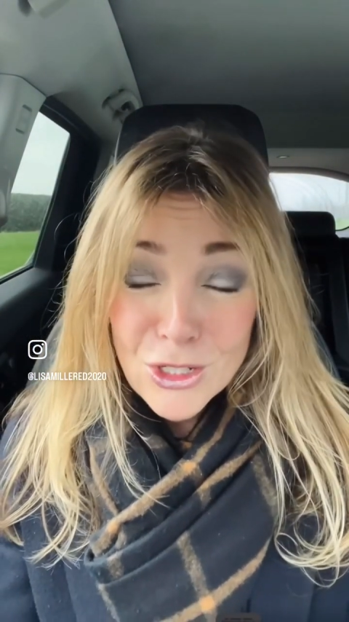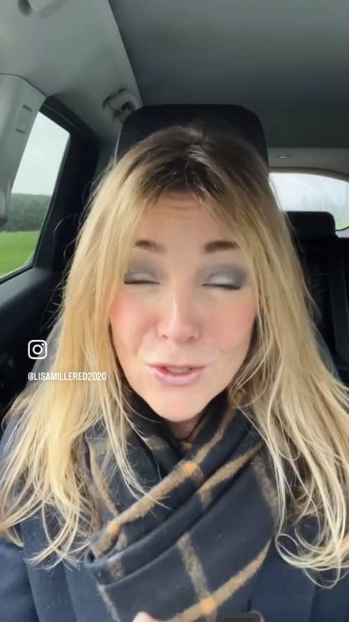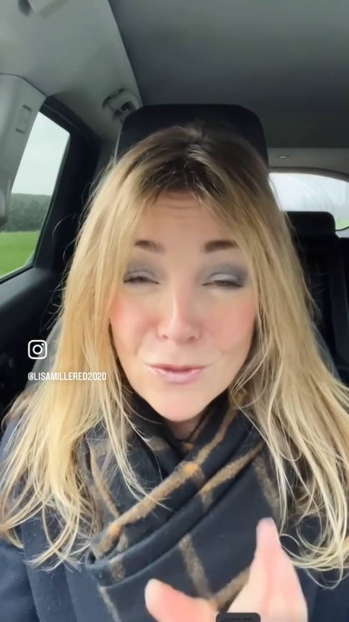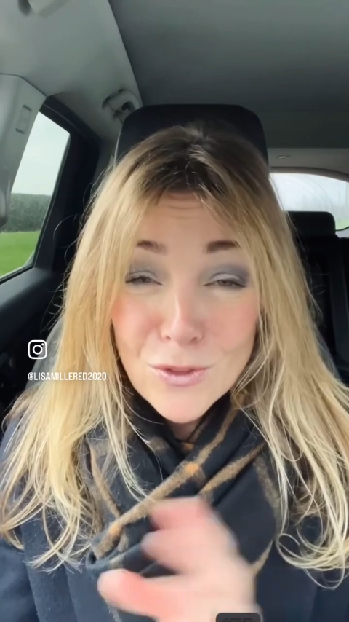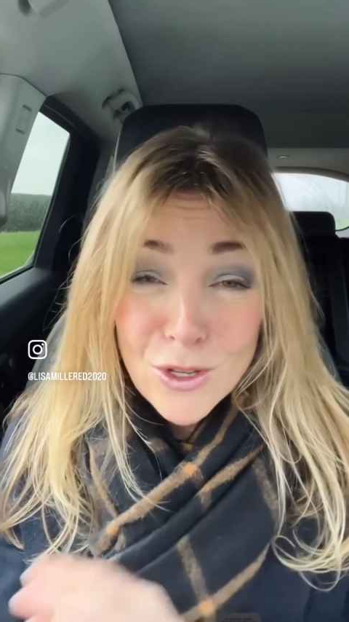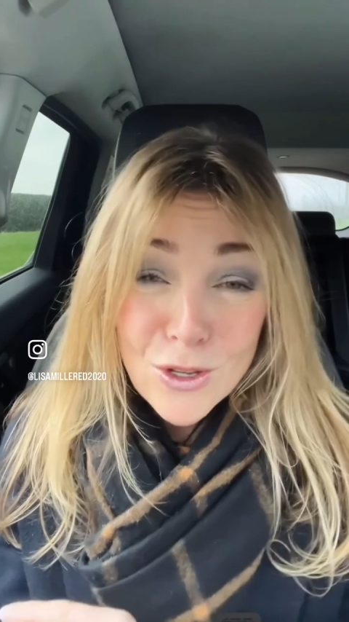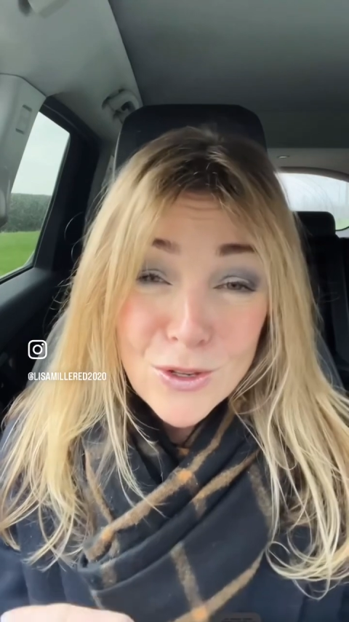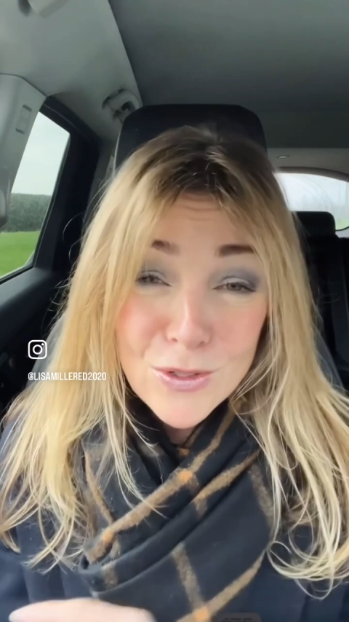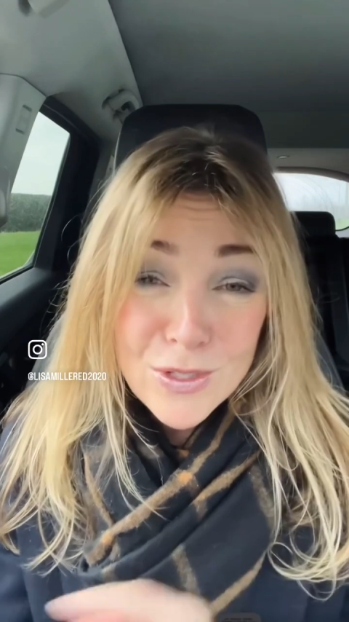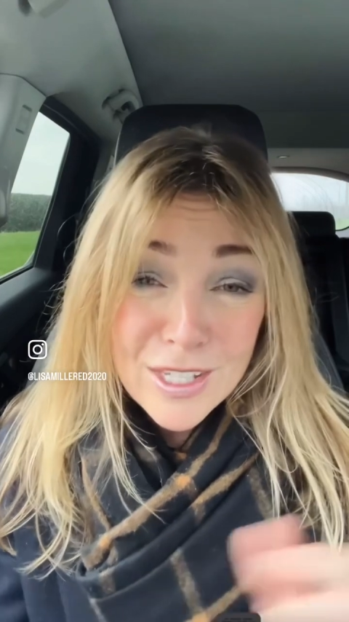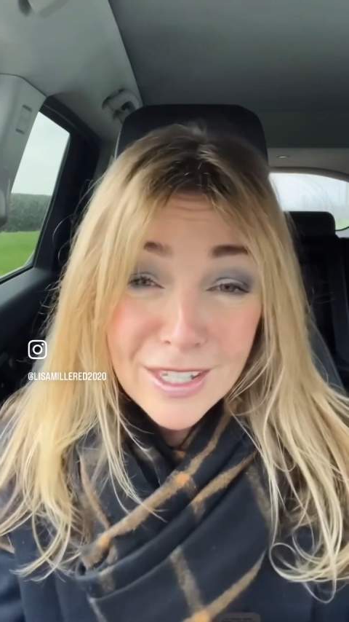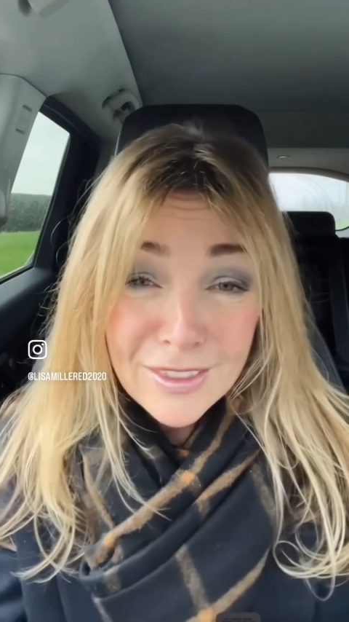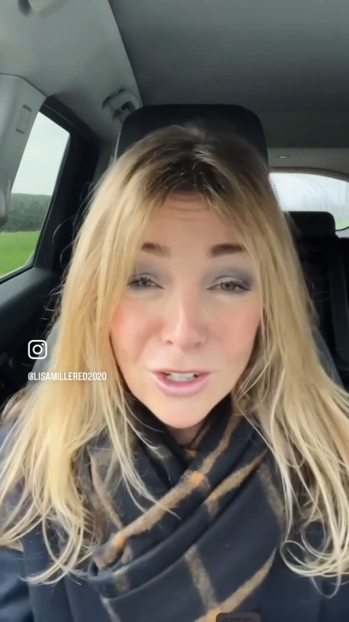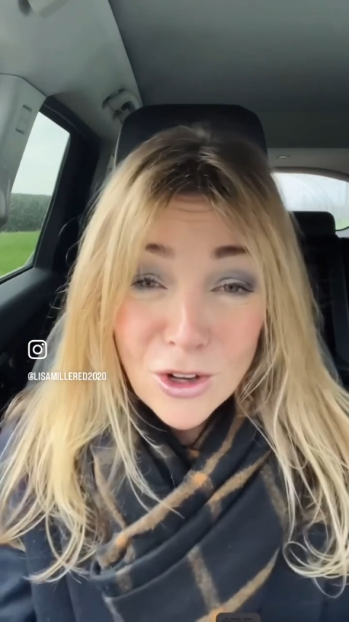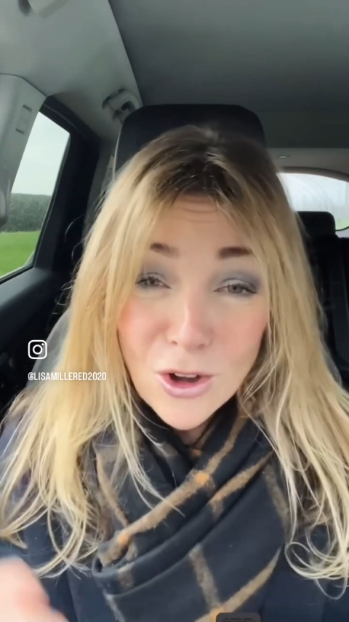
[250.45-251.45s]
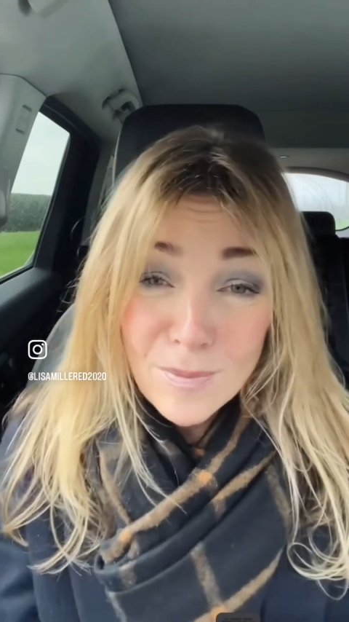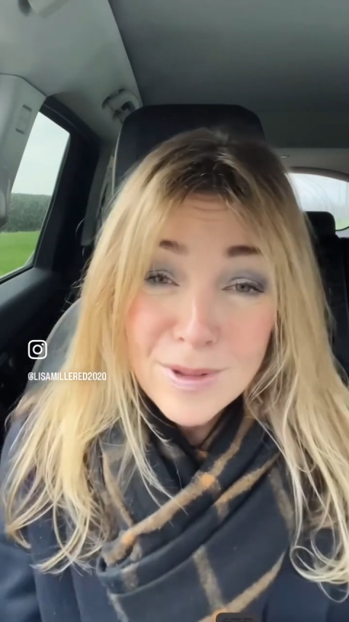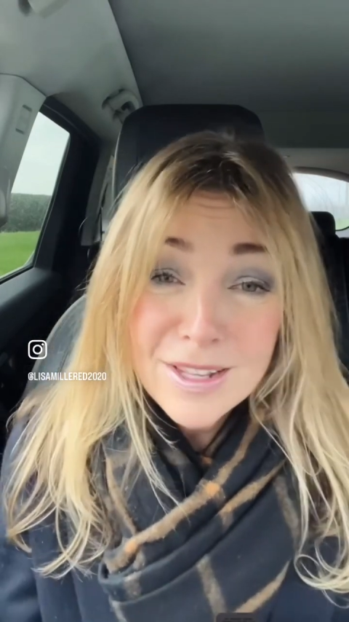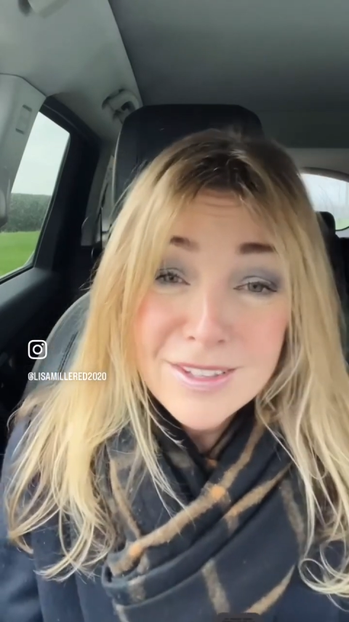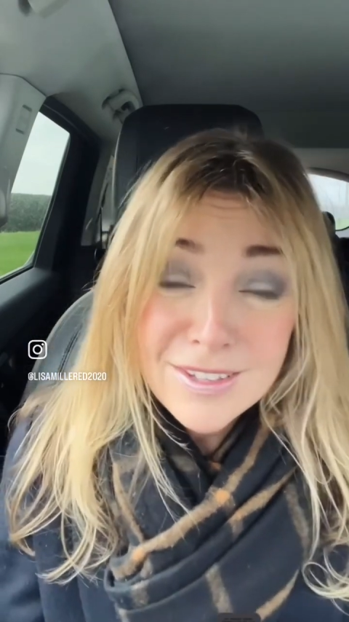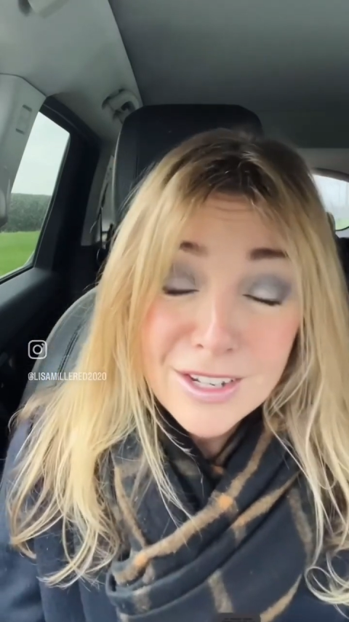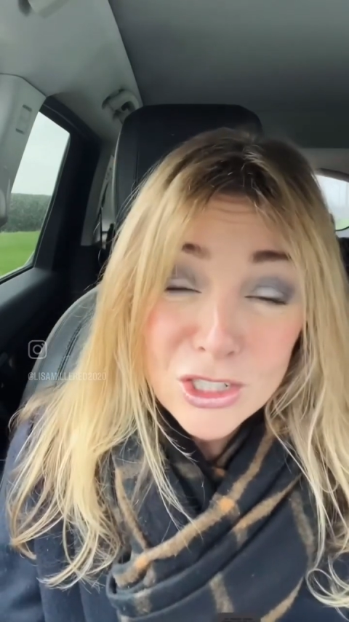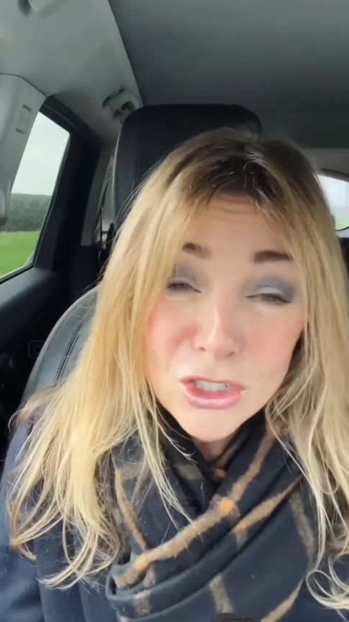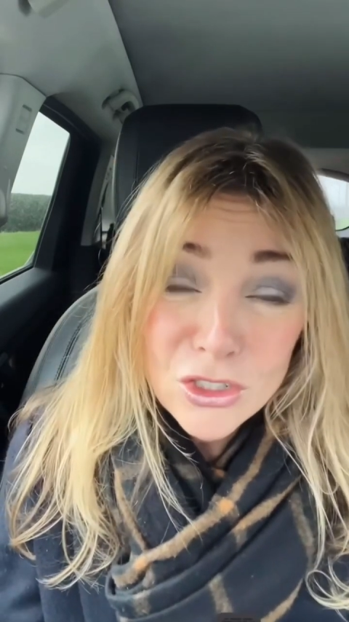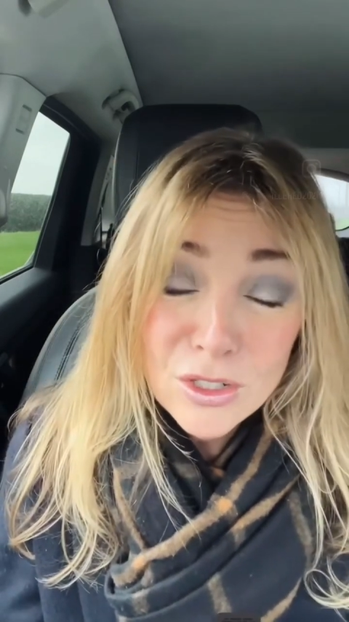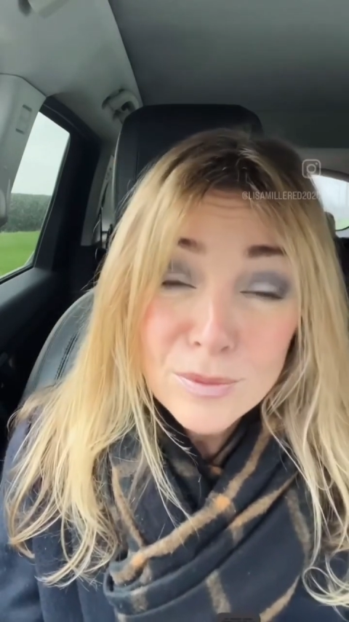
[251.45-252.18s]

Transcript: you've used in the comments section.